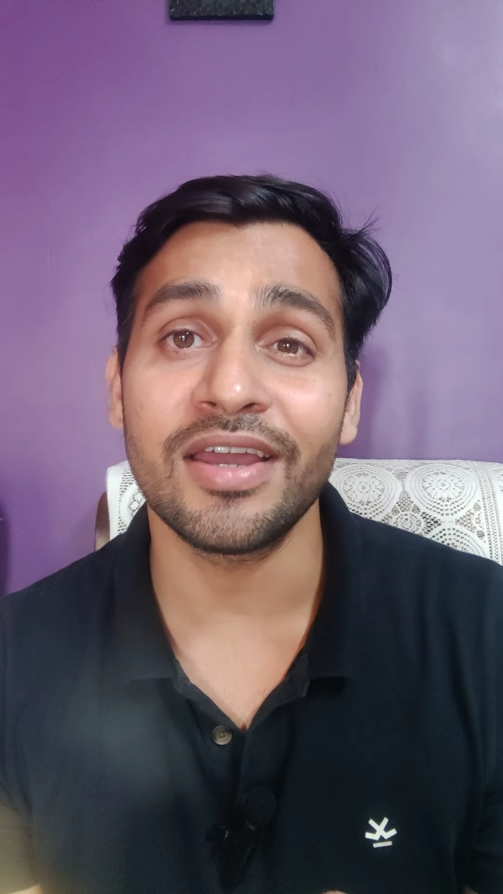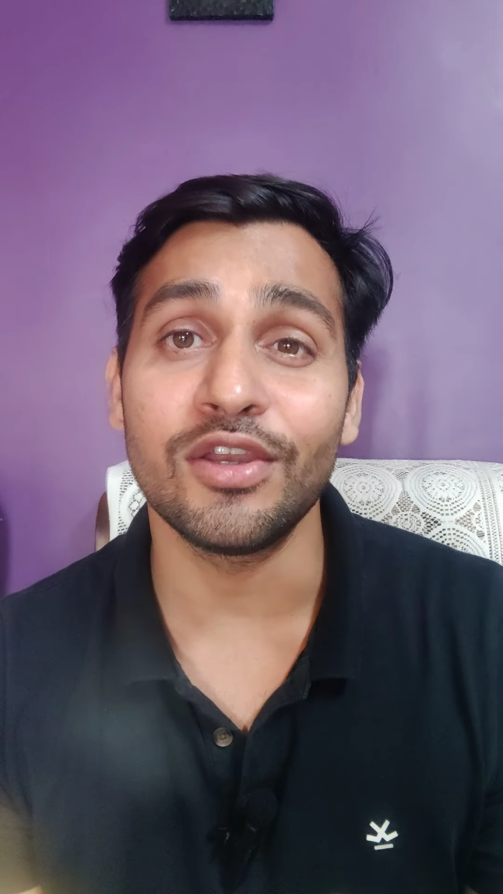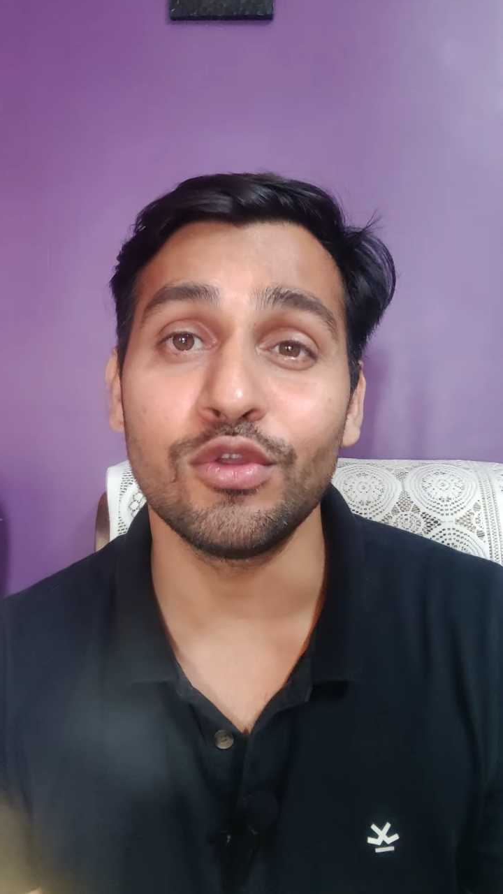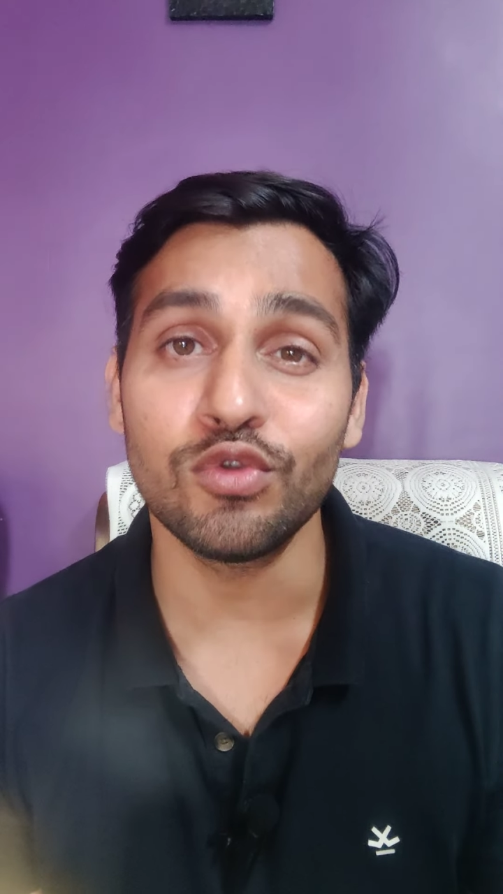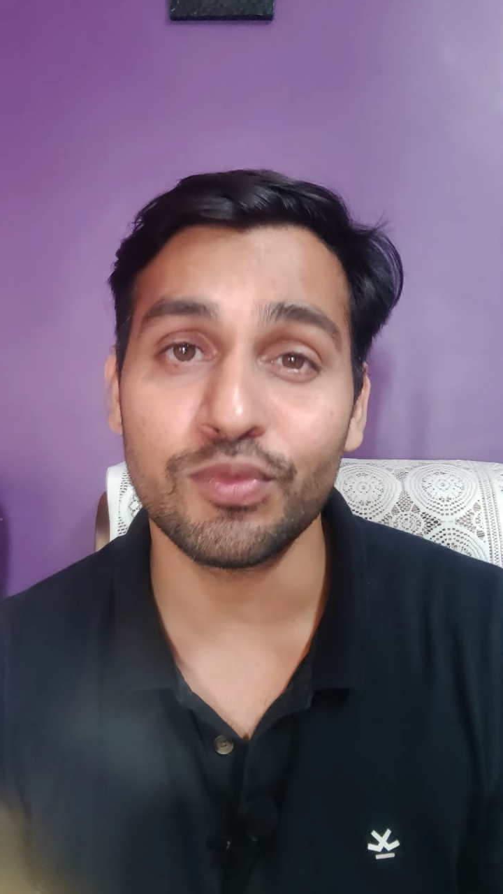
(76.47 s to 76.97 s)
a
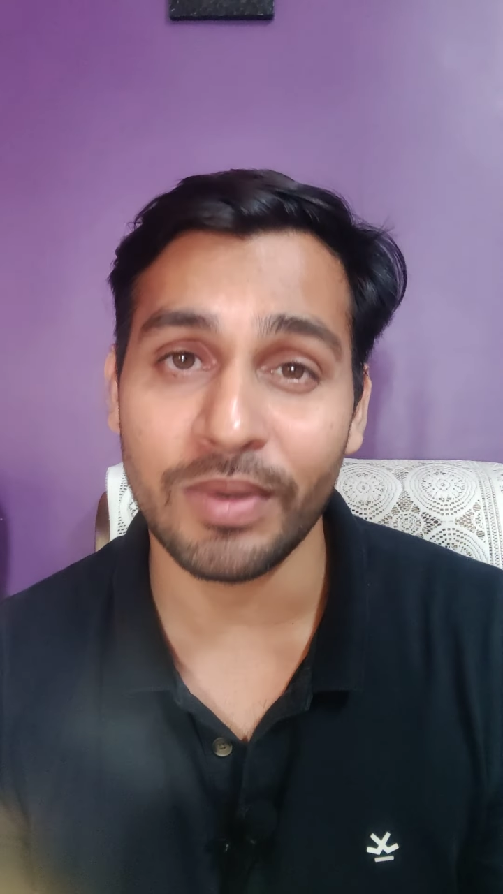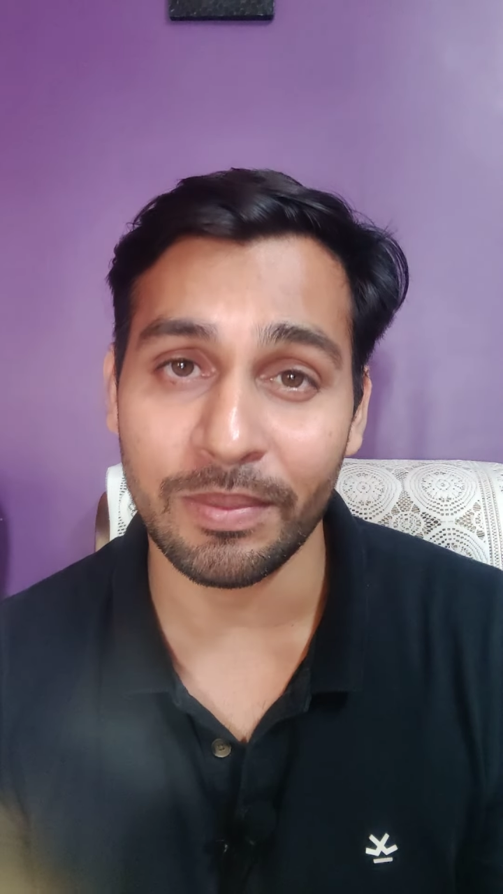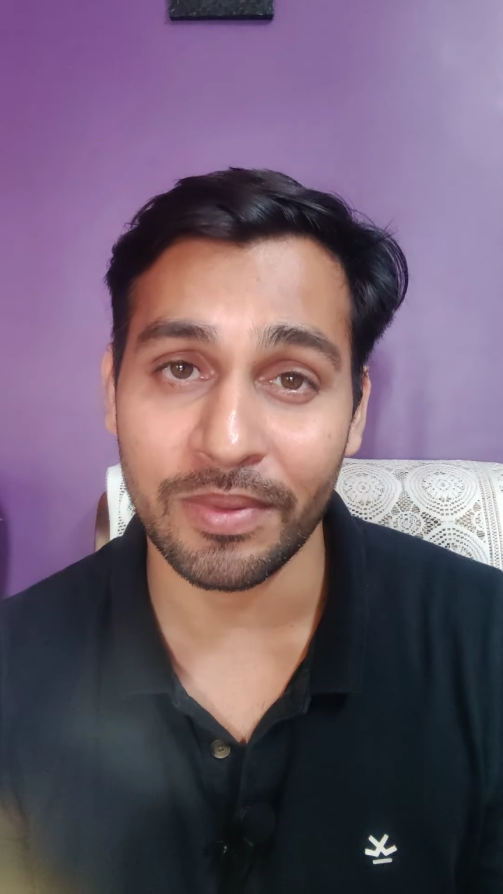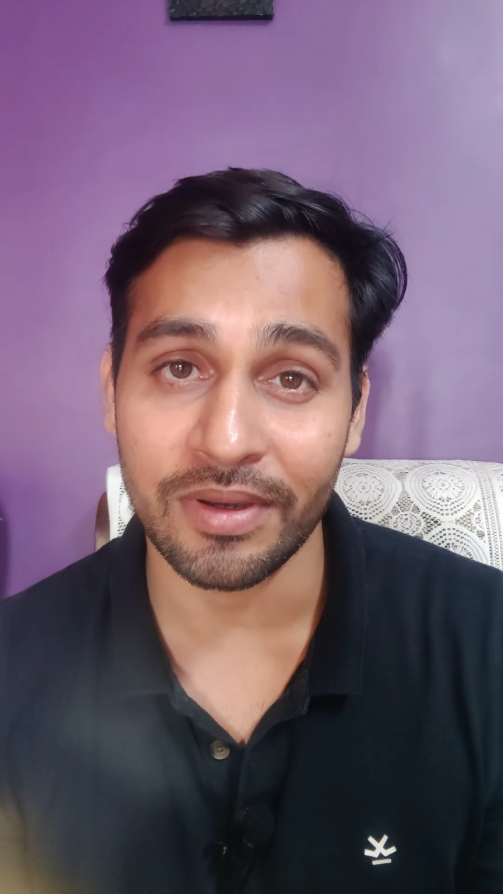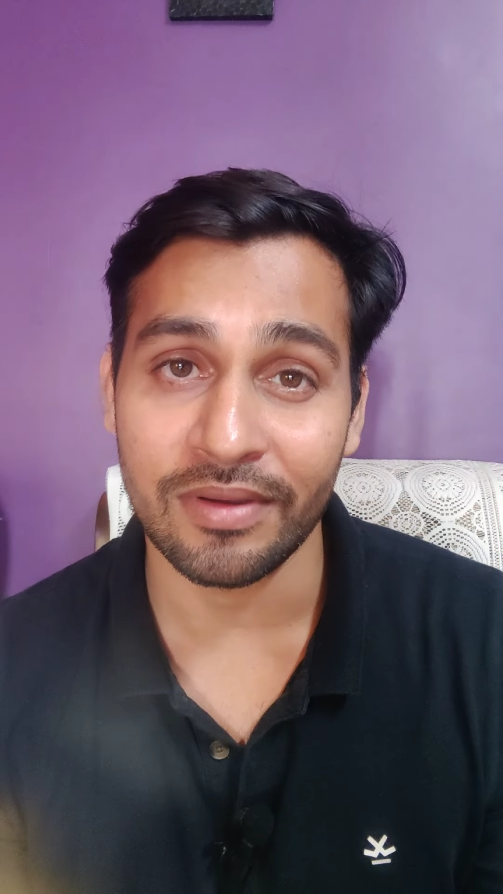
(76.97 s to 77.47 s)

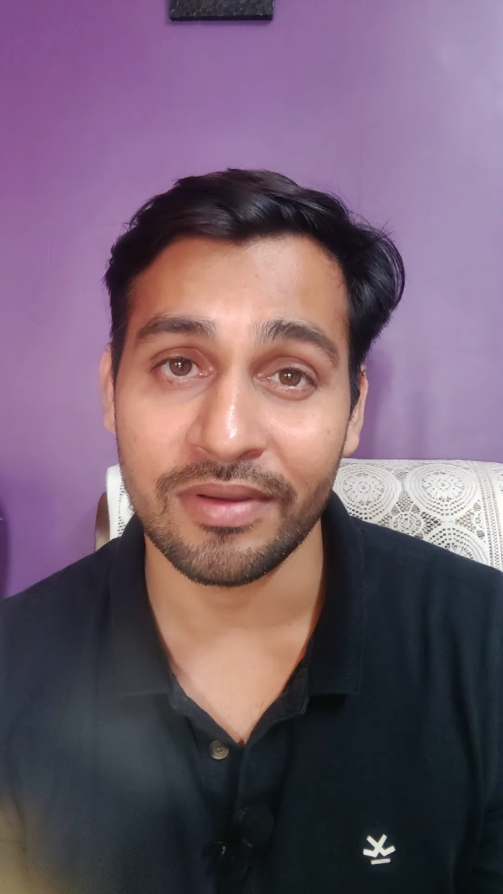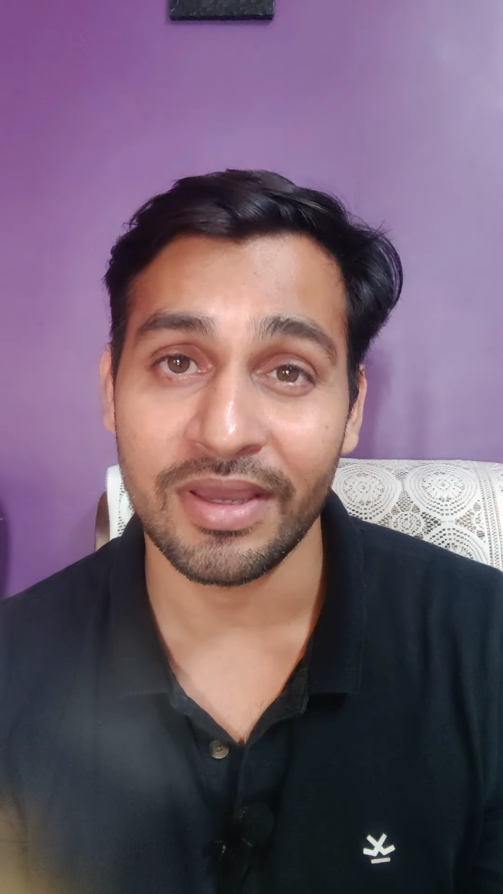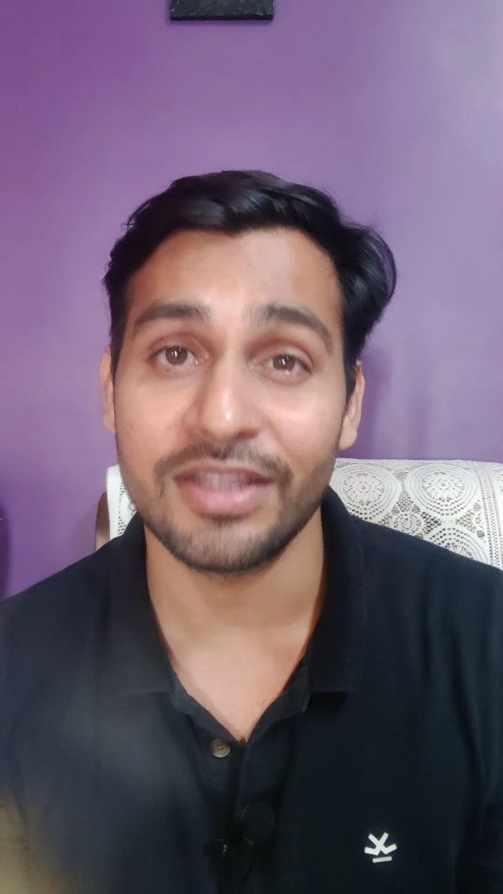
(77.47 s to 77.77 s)
newspaper,